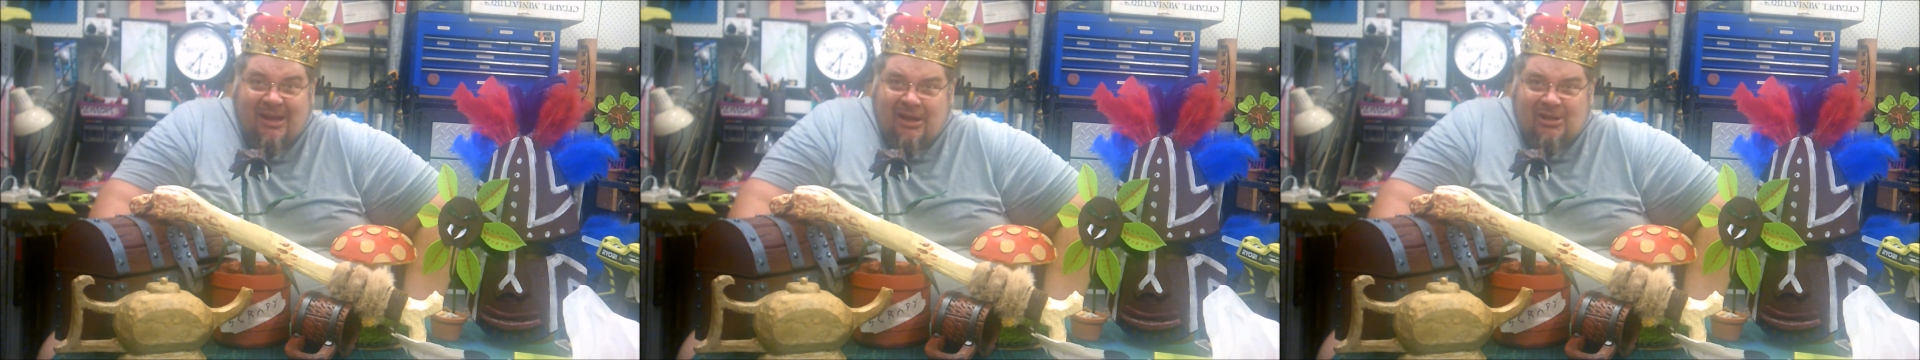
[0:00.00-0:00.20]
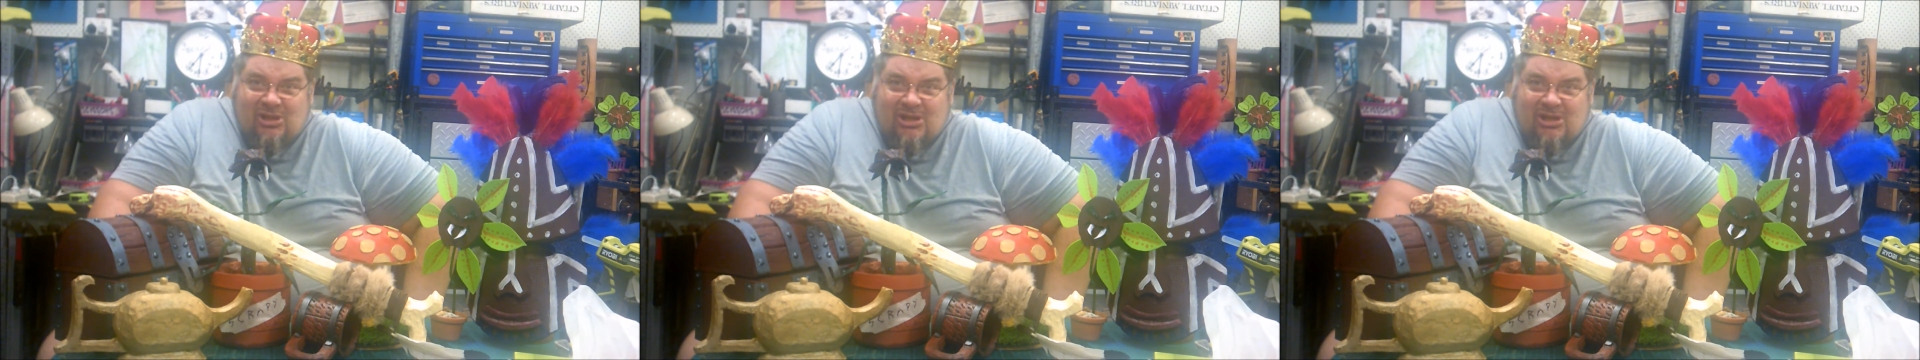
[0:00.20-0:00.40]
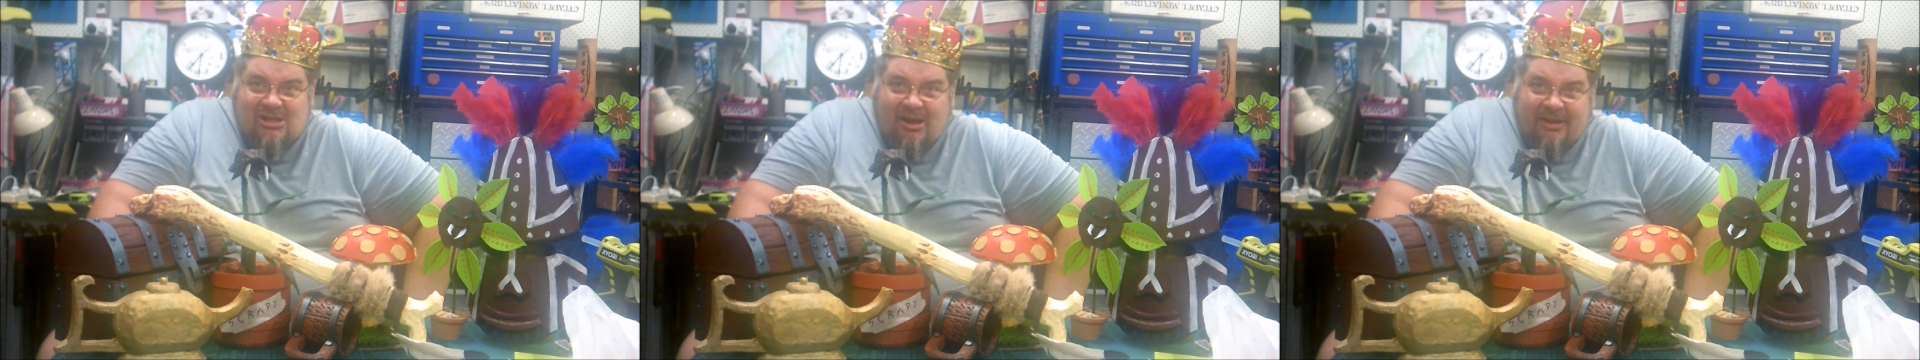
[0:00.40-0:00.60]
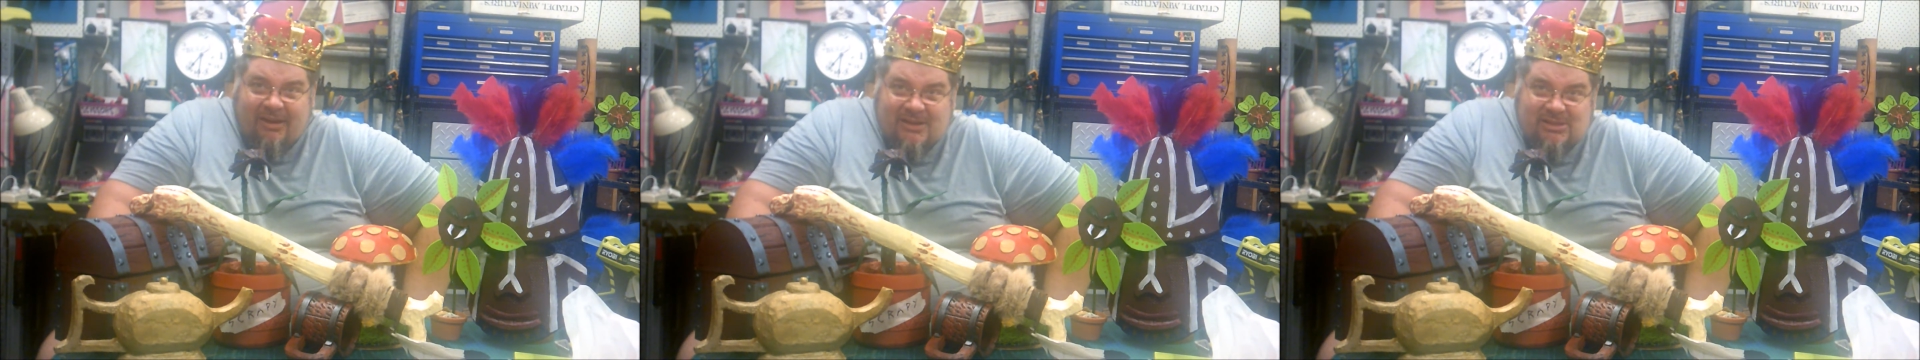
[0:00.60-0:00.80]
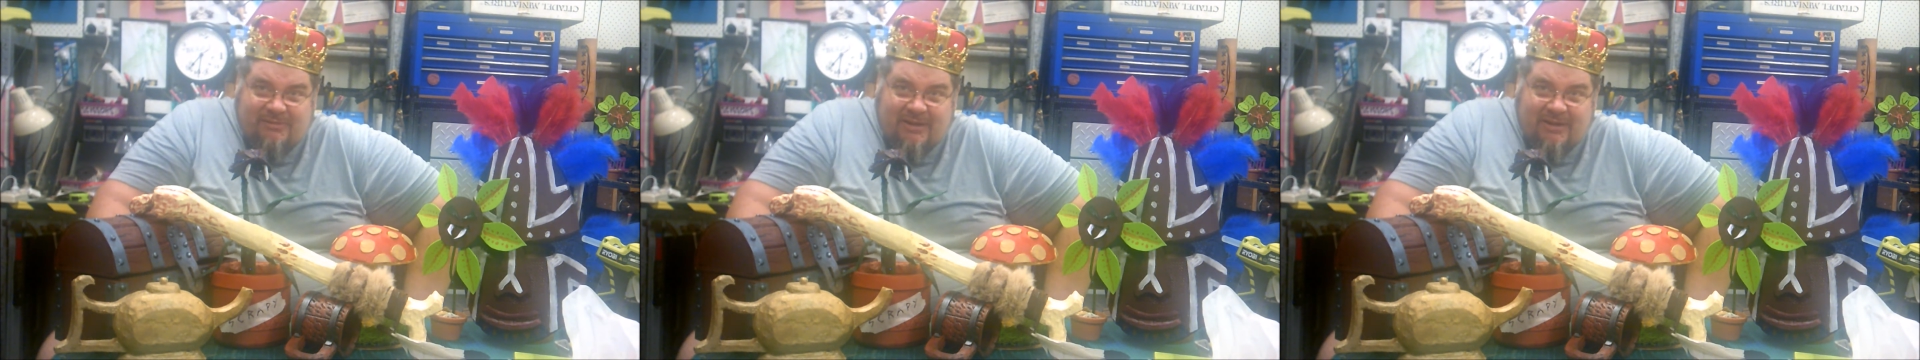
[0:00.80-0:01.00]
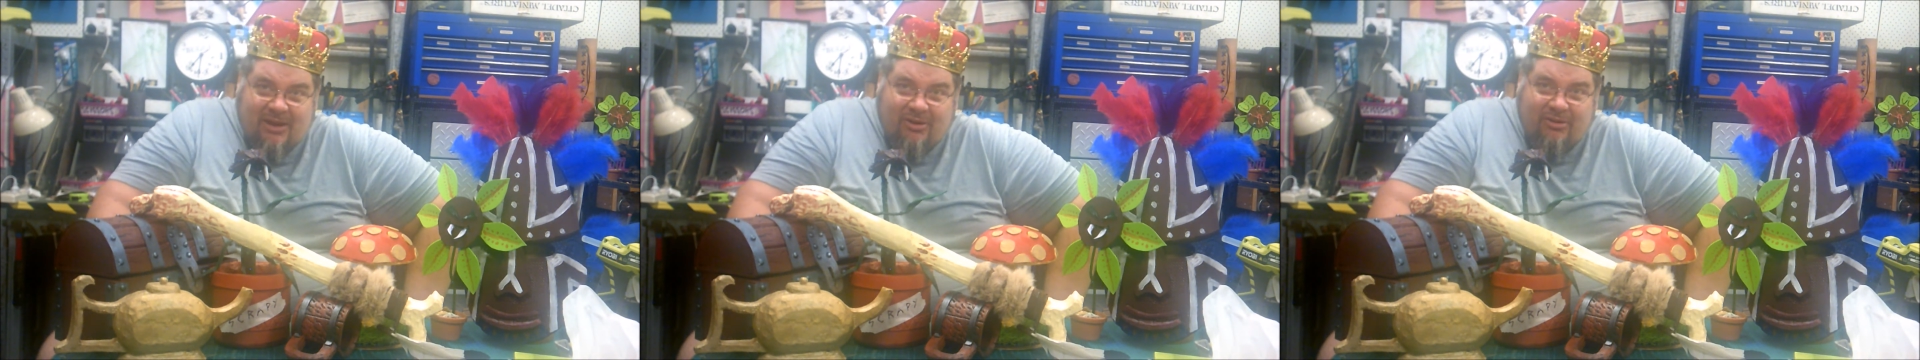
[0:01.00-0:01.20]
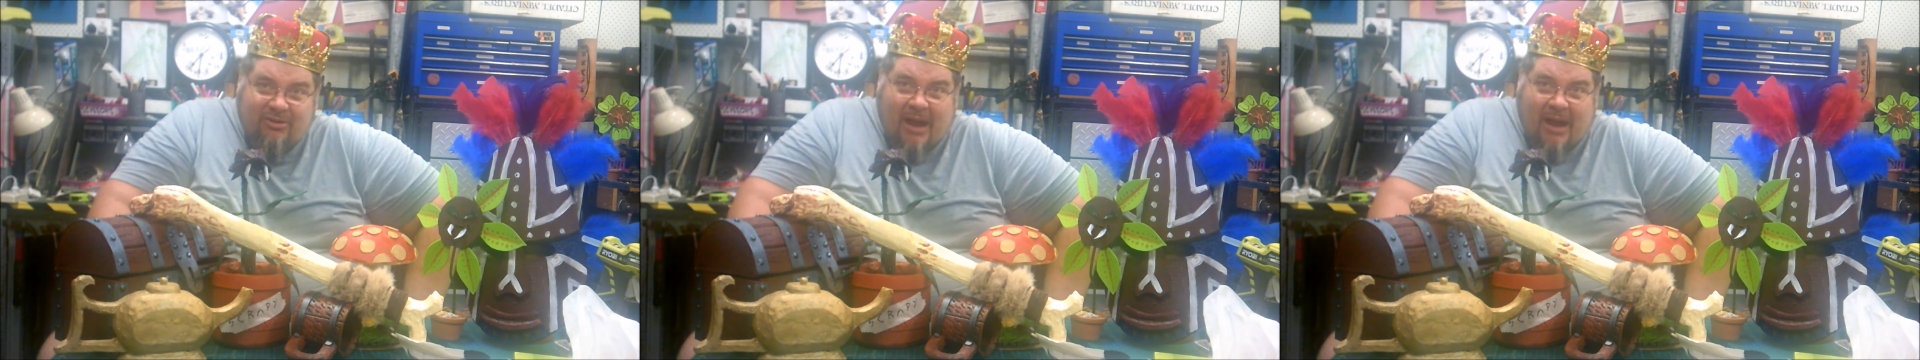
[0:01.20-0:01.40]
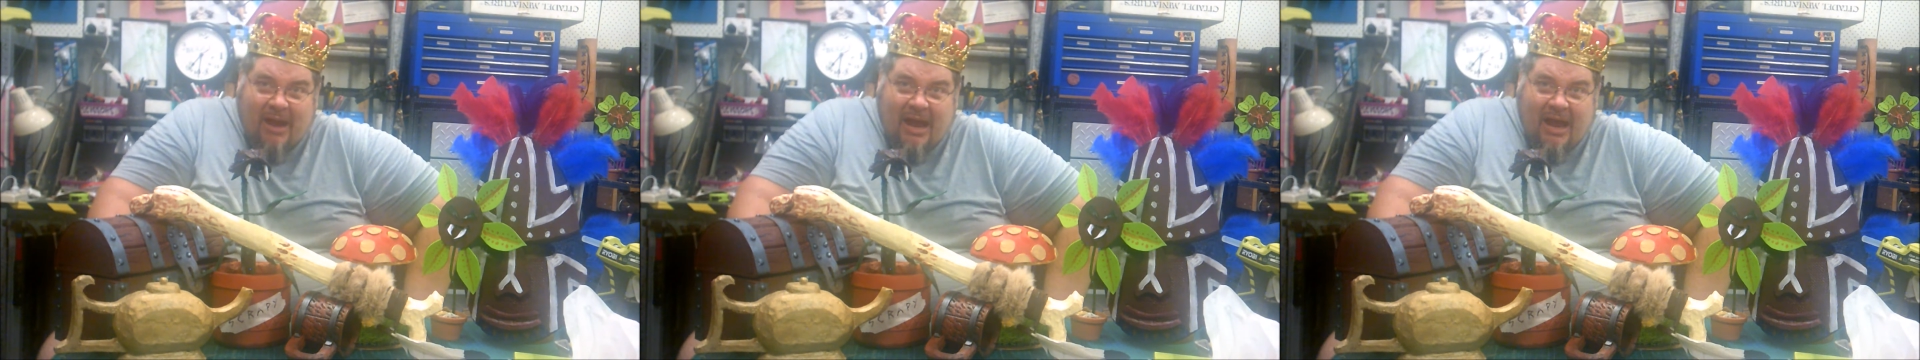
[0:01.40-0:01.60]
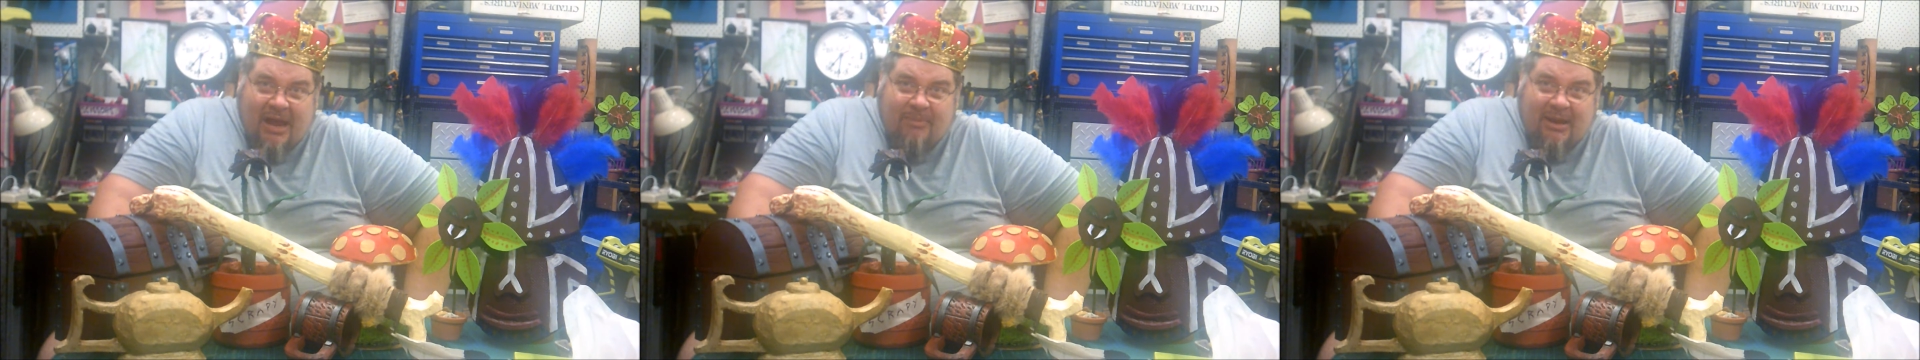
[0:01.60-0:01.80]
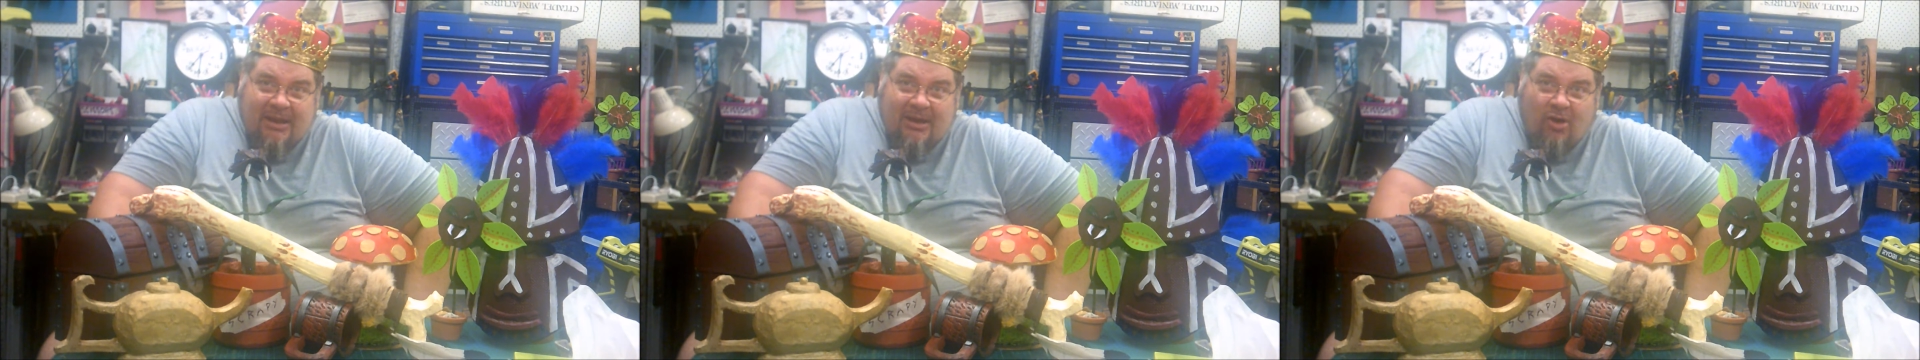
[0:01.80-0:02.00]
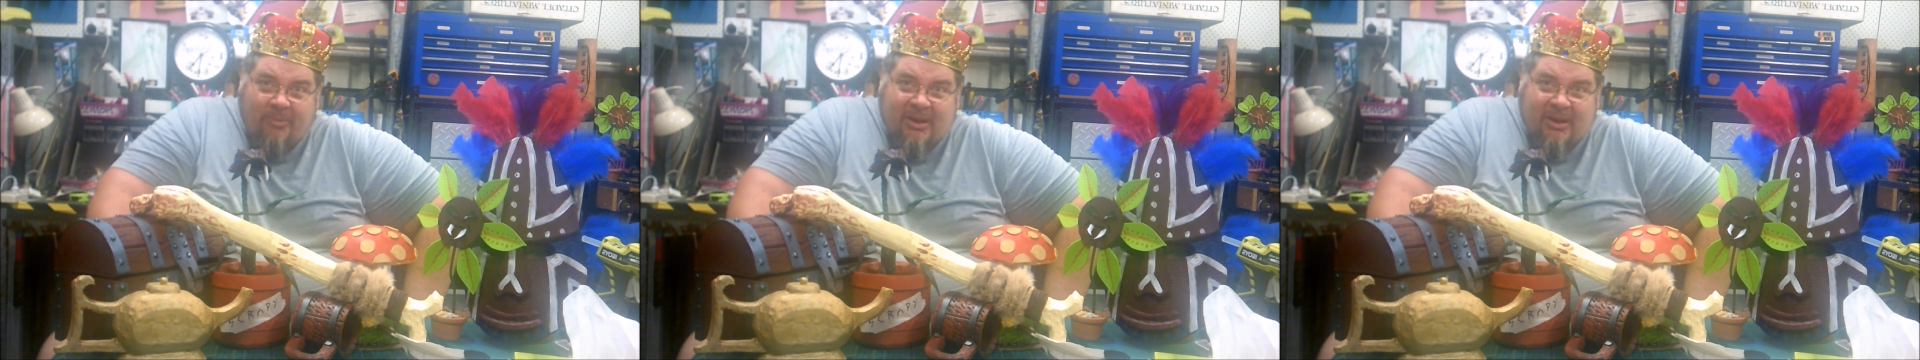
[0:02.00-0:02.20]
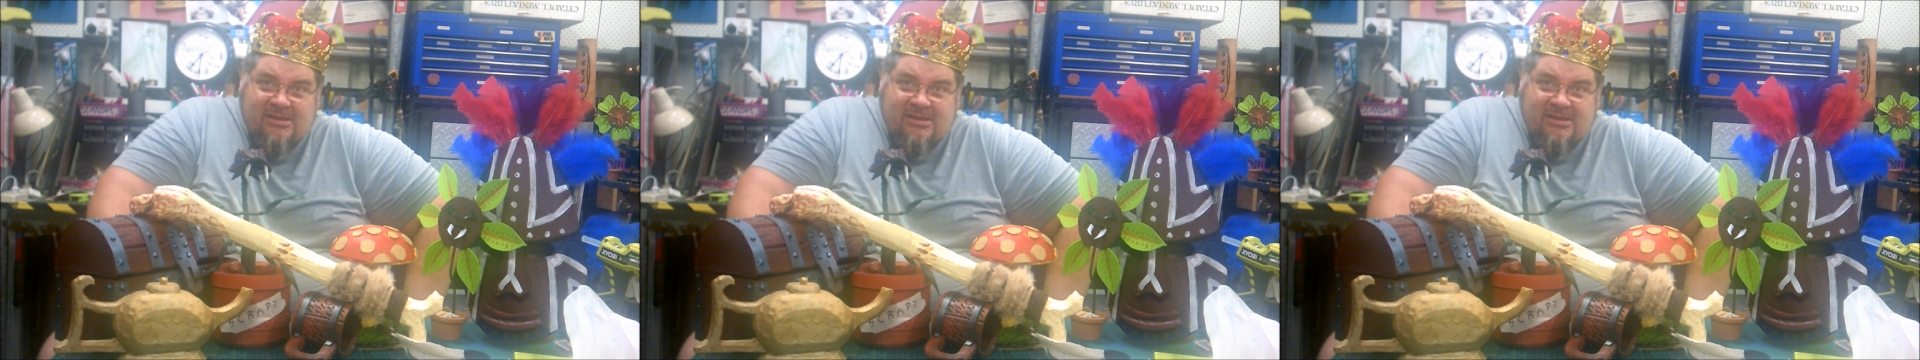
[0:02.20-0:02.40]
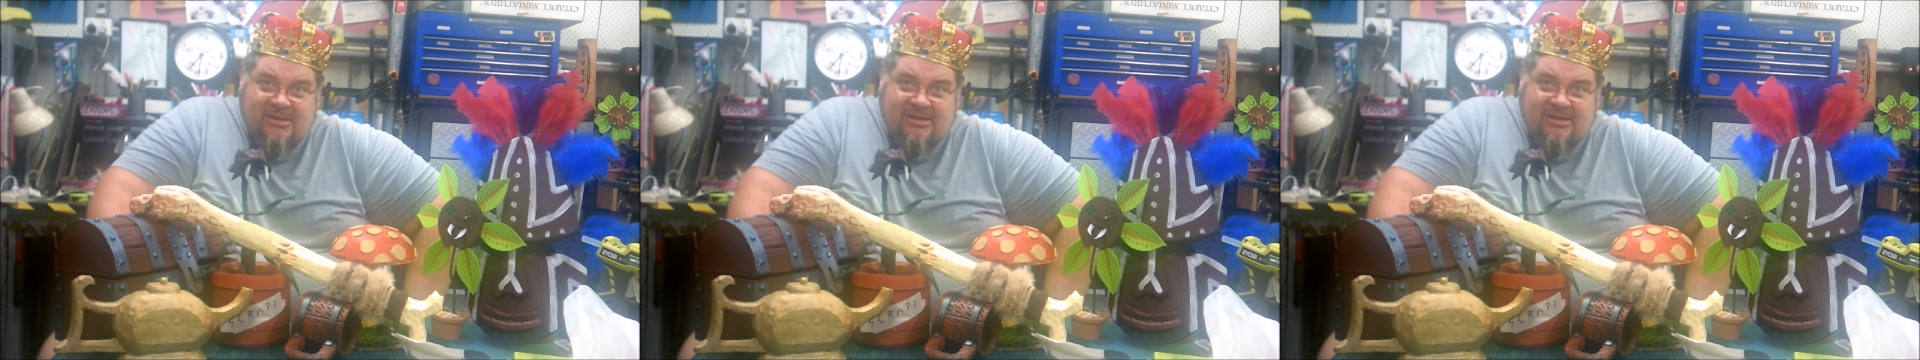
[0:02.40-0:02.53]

Just like this video and make a comment